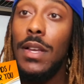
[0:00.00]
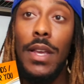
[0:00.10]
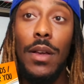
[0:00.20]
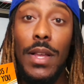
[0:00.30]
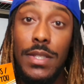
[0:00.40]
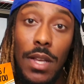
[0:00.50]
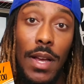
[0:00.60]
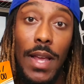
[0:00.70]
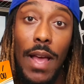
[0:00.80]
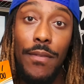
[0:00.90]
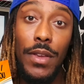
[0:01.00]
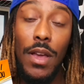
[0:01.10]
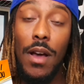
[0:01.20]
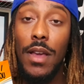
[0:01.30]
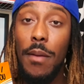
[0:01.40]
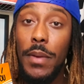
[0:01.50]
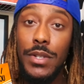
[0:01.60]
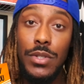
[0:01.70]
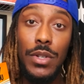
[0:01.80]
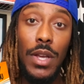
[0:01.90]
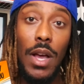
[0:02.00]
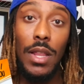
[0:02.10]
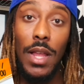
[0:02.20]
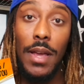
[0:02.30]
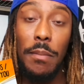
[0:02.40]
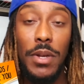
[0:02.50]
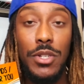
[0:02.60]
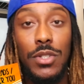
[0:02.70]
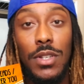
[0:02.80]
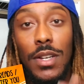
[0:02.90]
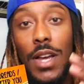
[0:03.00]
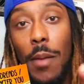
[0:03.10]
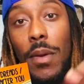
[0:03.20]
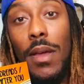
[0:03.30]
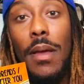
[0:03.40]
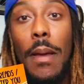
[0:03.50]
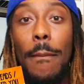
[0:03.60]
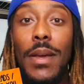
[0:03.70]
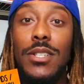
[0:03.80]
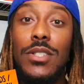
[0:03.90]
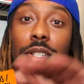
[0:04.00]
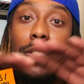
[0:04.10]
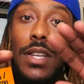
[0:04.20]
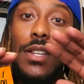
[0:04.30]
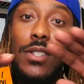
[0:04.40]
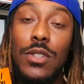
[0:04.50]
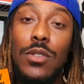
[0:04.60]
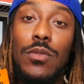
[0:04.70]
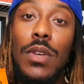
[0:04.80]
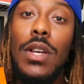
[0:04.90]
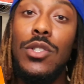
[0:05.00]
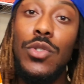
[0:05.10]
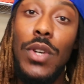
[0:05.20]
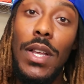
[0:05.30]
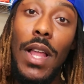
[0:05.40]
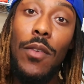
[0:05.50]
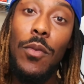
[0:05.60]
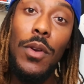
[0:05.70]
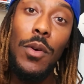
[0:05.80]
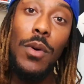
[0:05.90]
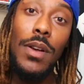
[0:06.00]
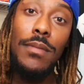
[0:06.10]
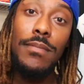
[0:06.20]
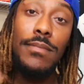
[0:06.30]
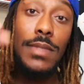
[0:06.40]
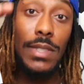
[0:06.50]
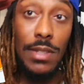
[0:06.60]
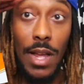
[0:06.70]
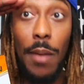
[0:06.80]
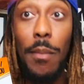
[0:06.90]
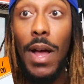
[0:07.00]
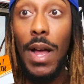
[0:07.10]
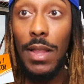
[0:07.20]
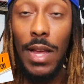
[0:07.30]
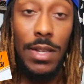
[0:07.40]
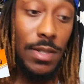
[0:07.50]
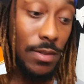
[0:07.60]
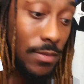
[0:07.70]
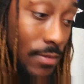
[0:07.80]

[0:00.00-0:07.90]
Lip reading: Yo, that's all I got for y'all. Y'all make sure y'all like, make sure you comment, make sure you stay tuned. Dread Life 101. I'ma holla at you.